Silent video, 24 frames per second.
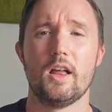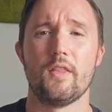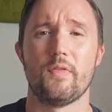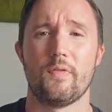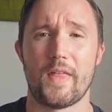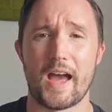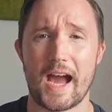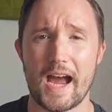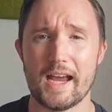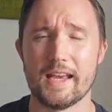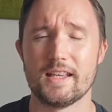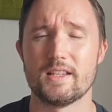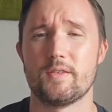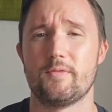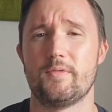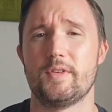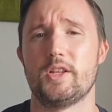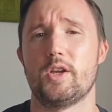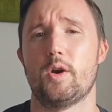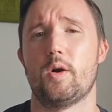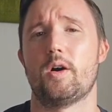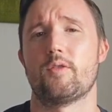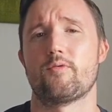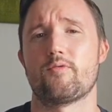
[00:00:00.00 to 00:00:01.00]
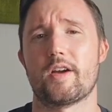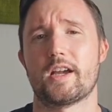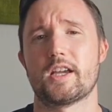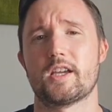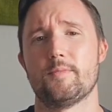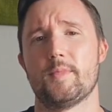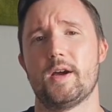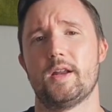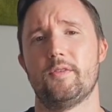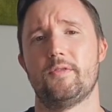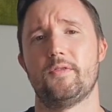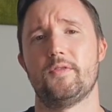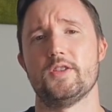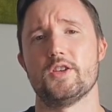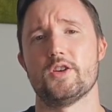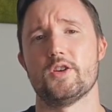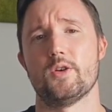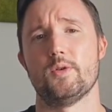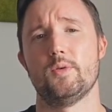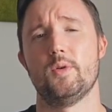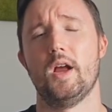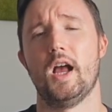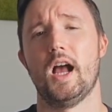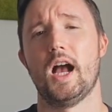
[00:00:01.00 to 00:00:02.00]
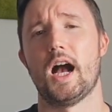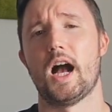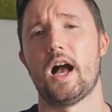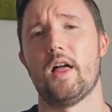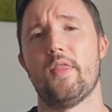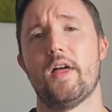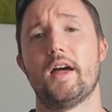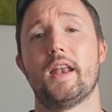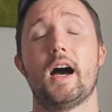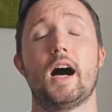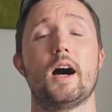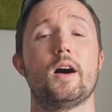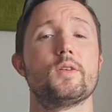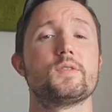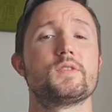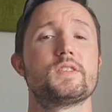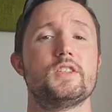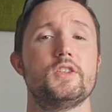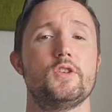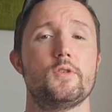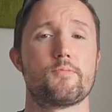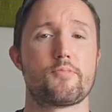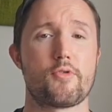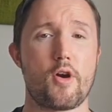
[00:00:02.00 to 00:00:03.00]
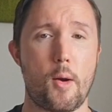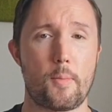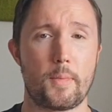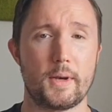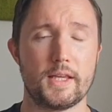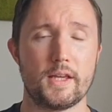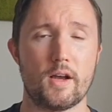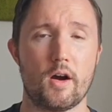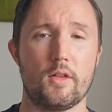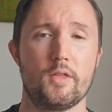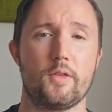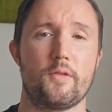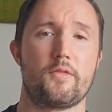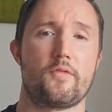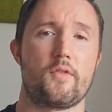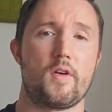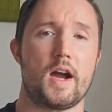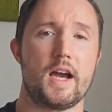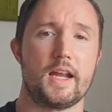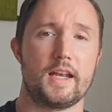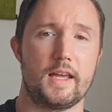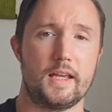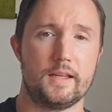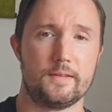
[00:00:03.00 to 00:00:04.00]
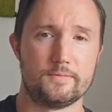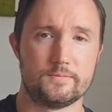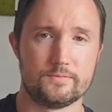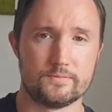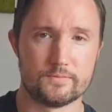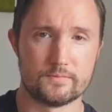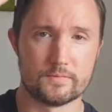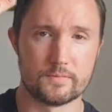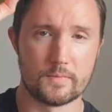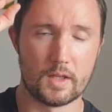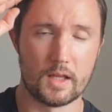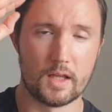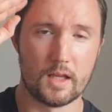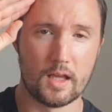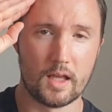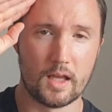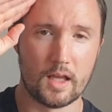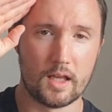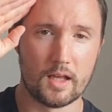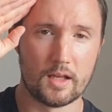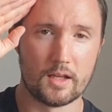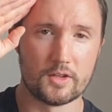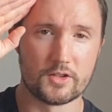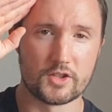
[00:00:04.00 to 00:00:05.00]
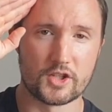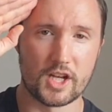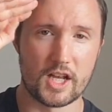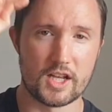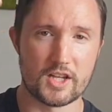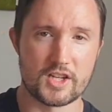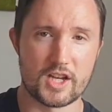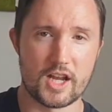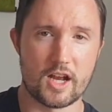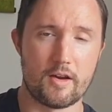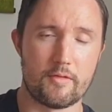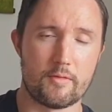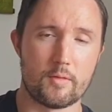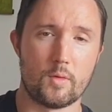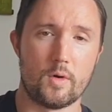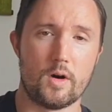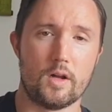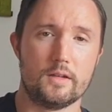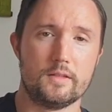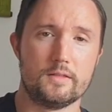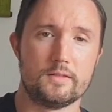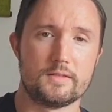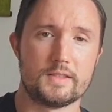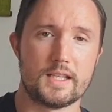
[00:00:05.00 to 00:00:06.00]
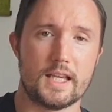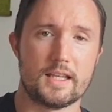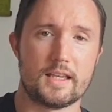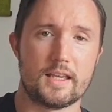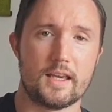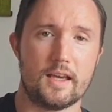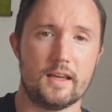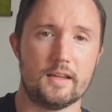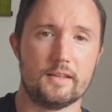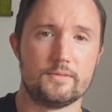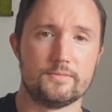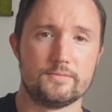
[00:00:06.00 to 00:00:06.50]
that is the video I recommend for you. And then I'll see you properly on the Friday. Share everyone. Take care.